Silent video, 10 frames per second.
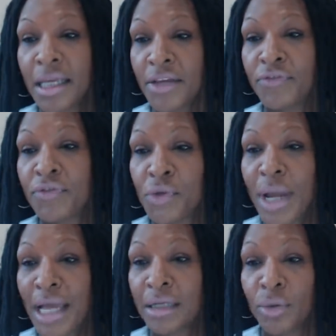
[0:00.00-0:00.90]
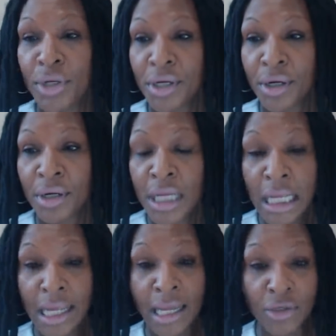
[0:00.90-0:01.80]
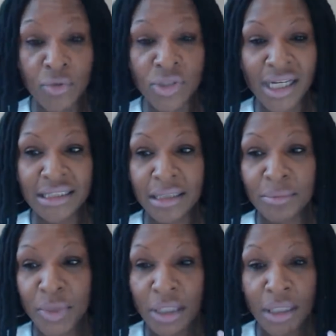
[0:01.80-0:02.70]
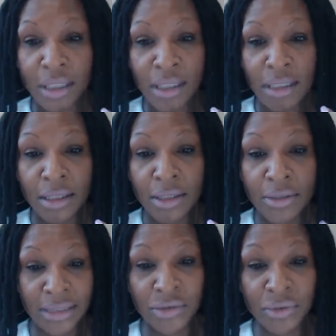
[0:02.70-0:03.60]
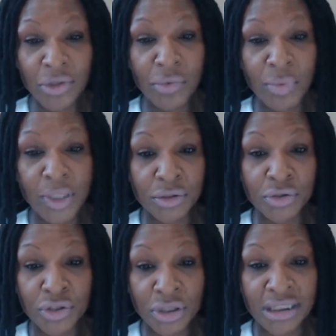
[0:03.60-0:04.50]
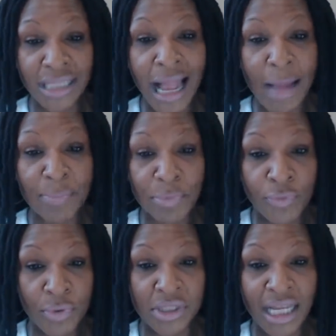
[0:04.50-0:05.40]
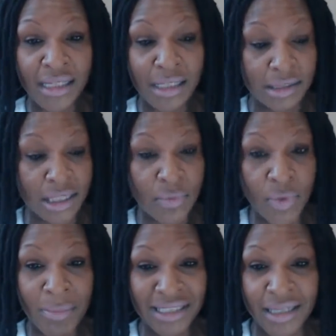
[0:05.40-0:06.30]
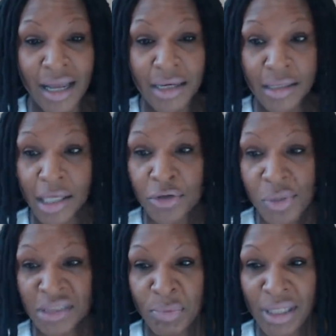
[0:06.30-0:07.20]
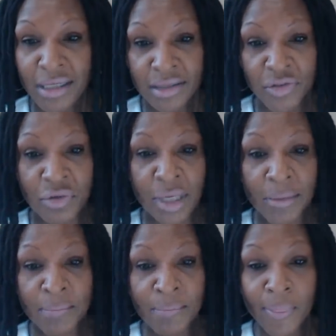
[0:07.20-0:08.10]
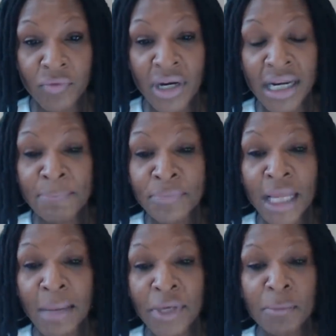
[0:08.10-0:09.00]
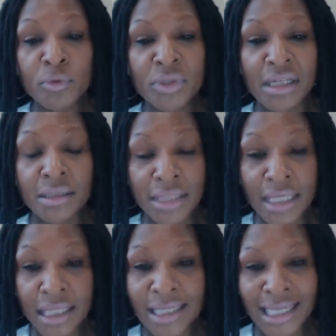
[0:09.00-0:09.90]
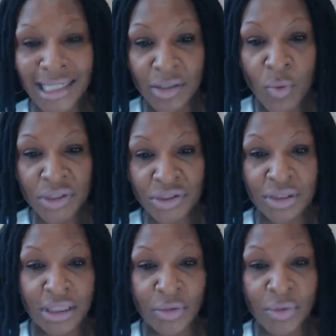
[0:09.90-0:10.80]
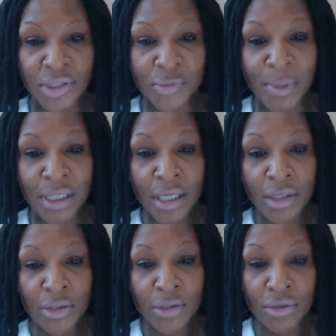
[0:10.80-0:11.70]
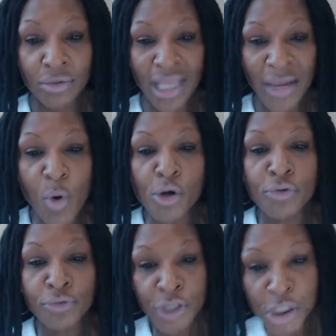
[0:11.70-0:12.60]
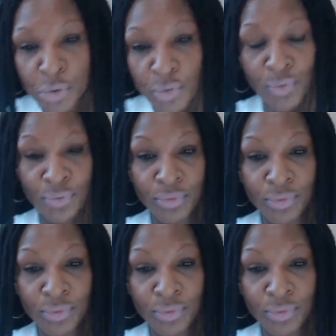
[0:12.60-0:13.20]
if you had a lawyer and you signed something, that's on you, because you should have stopped before you signed it and said, what am I signing? Can you explain this to me? Right? And people think that they can't question their lawyers, but they work for you.